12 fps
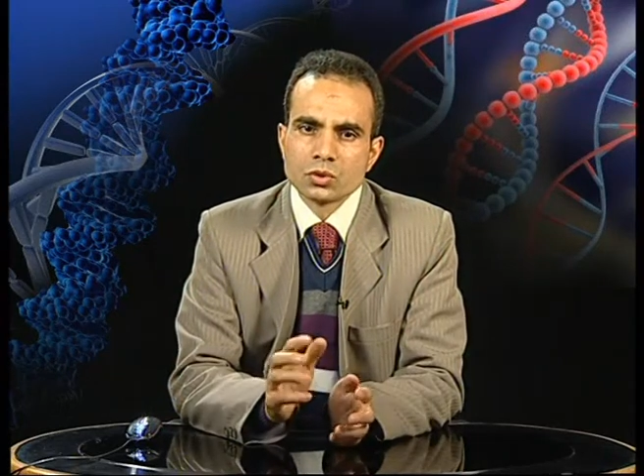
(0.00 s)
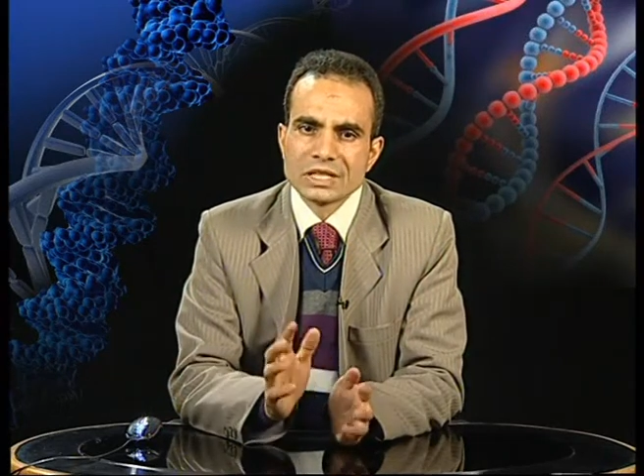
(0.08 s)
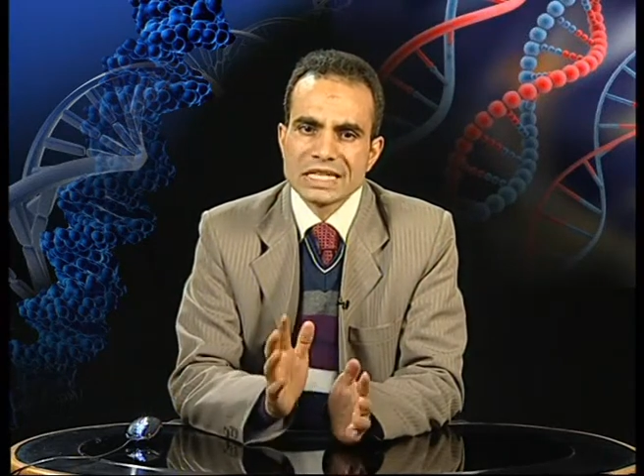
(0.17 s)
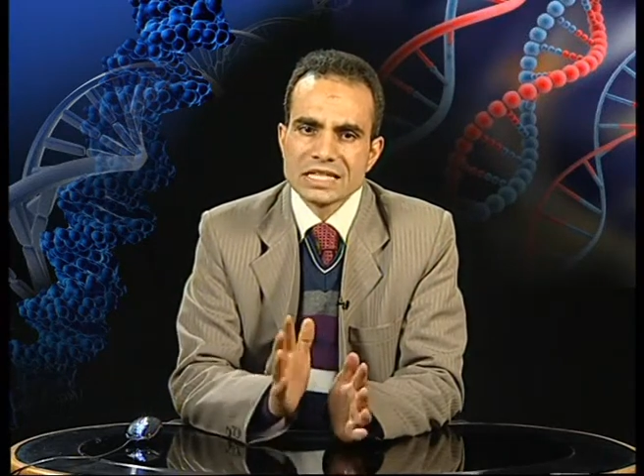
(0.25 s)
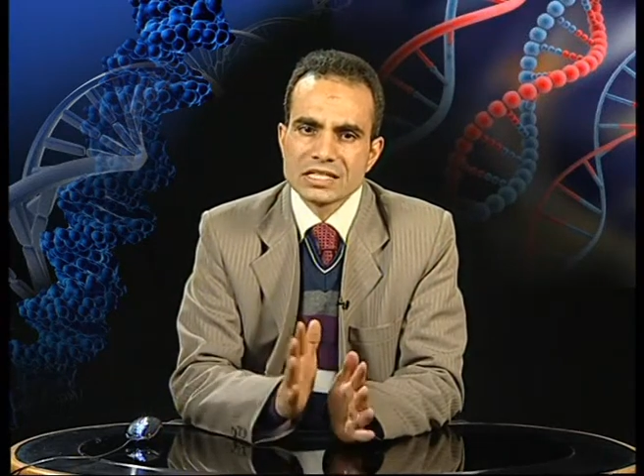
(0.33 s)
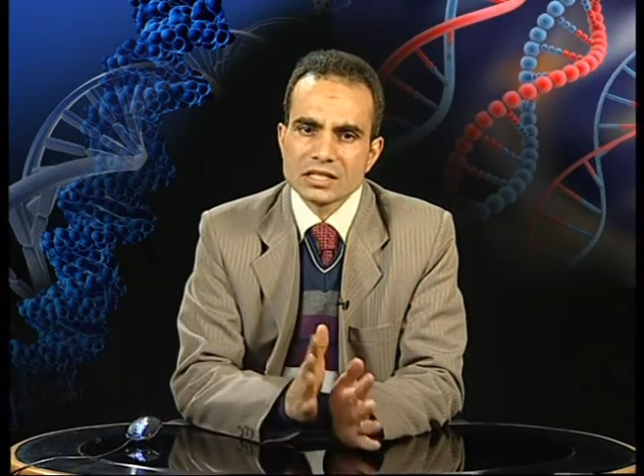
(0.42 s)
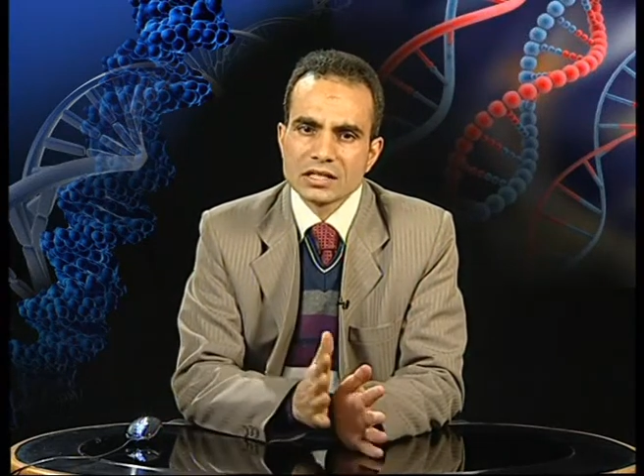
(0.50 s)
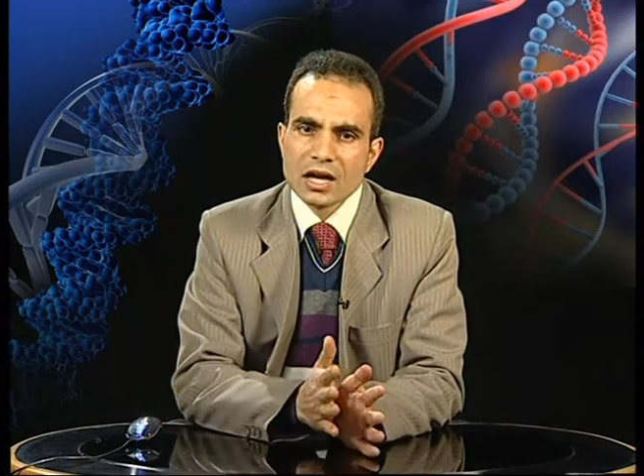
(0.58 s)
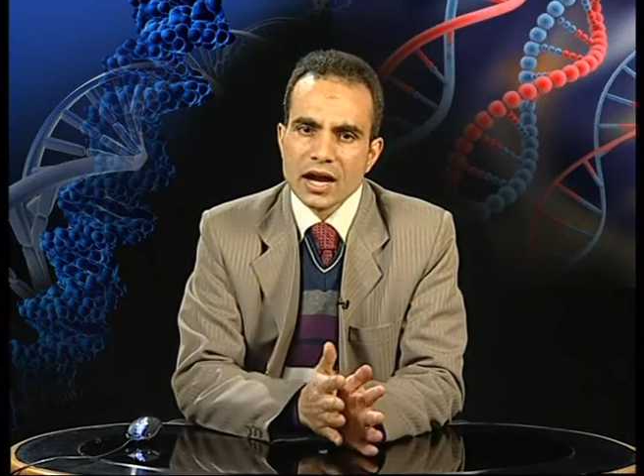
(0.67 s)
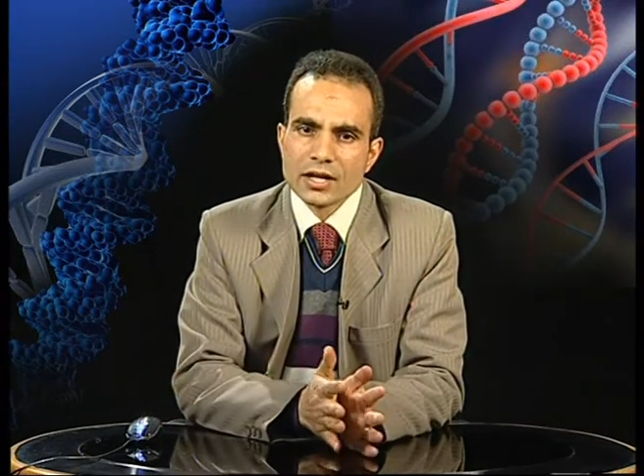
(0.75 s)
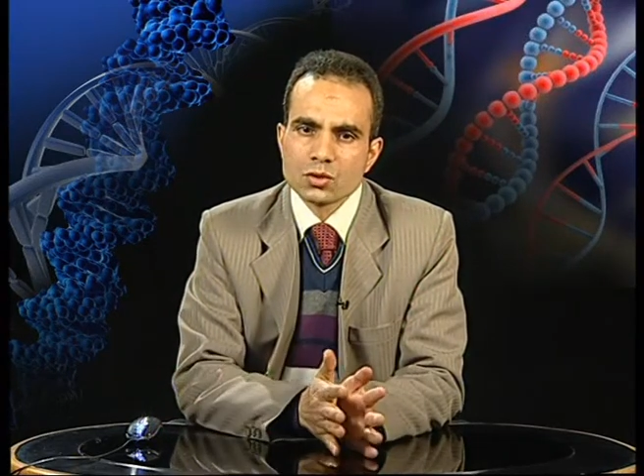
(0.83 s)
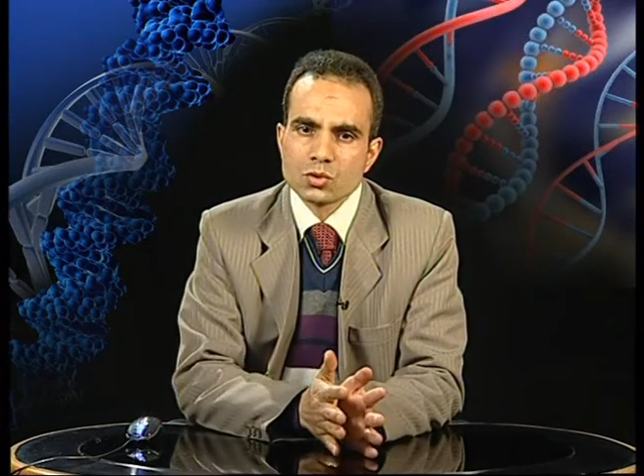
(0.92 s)
reach
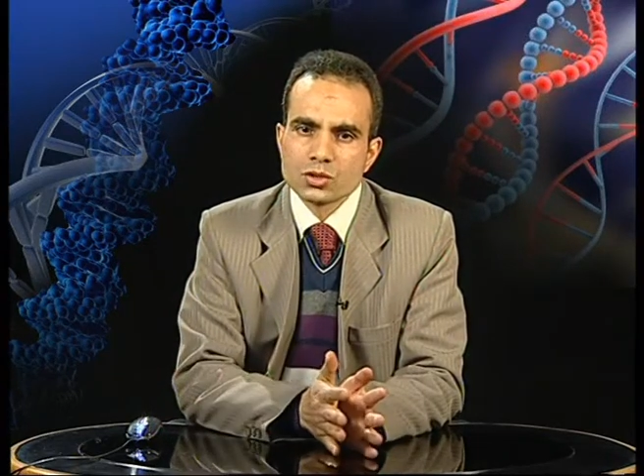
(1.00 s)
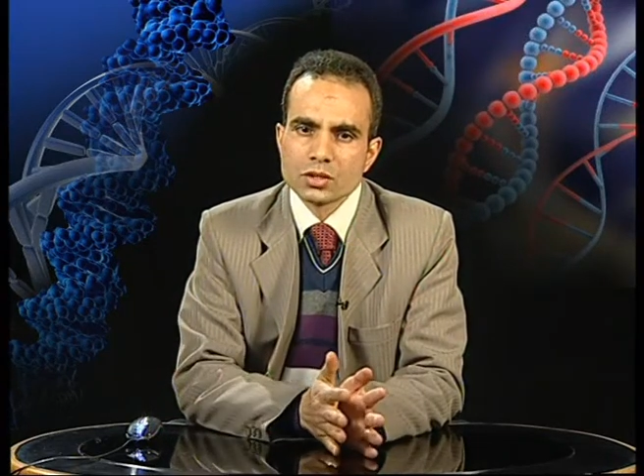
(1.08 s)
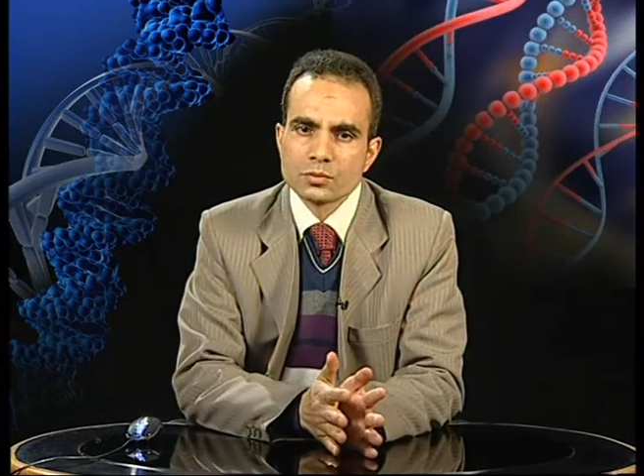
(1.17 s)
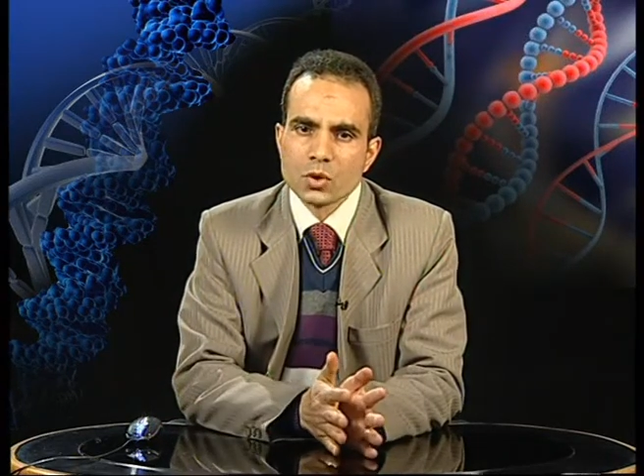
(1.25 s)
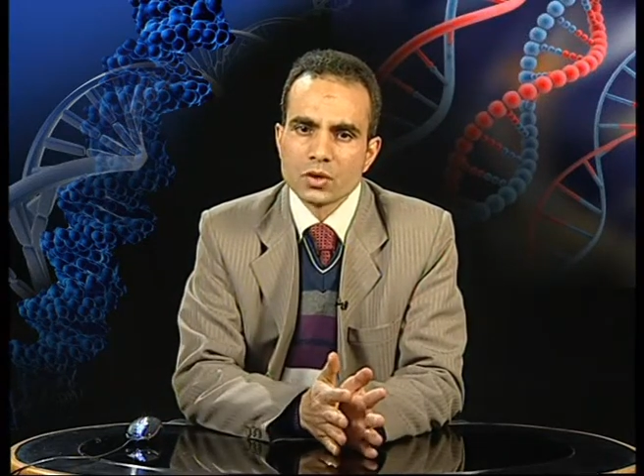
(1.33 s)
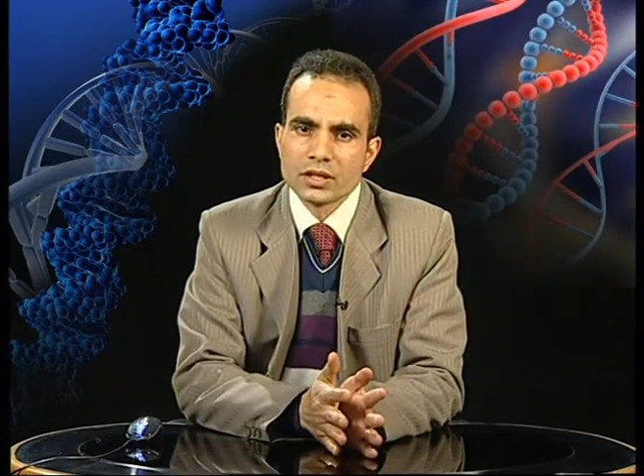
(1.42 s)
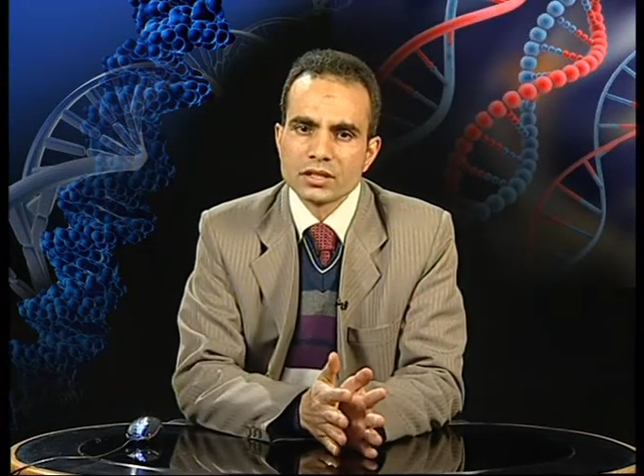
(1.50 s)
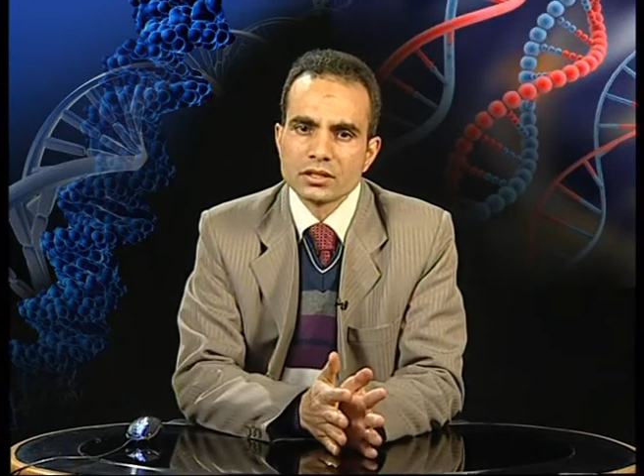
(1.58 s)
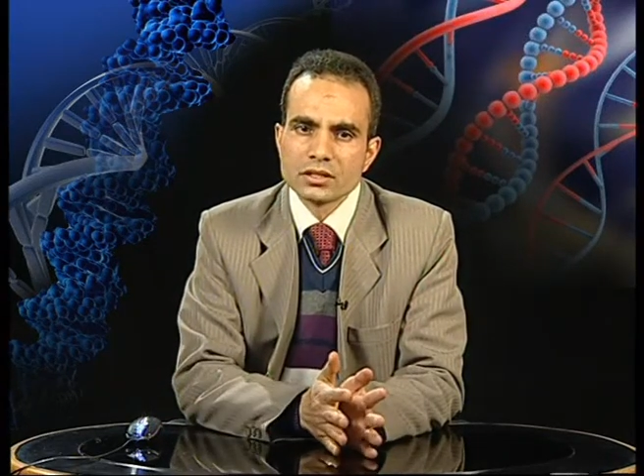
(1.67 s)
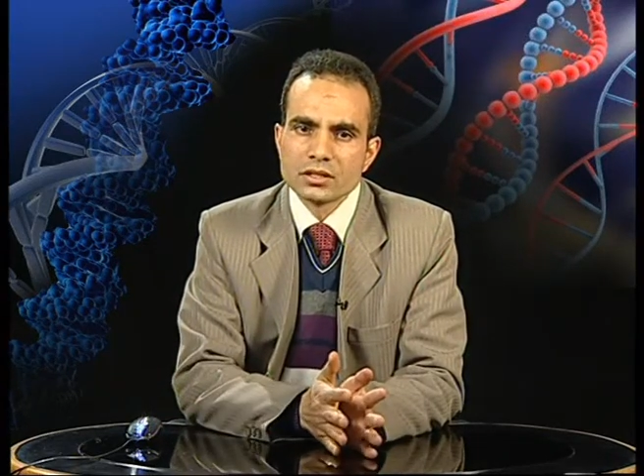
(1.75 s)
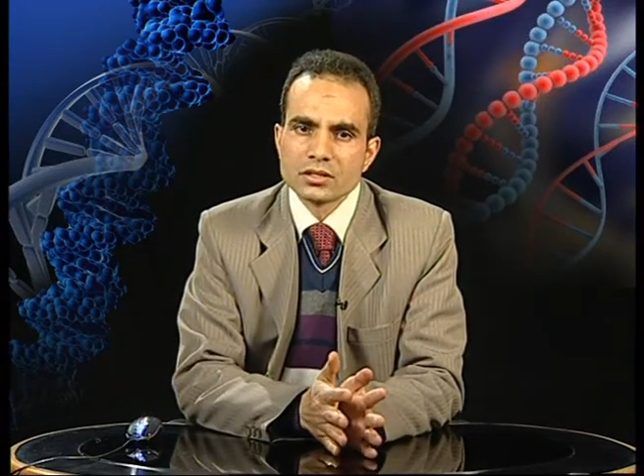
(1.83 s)
hydrogen-bonded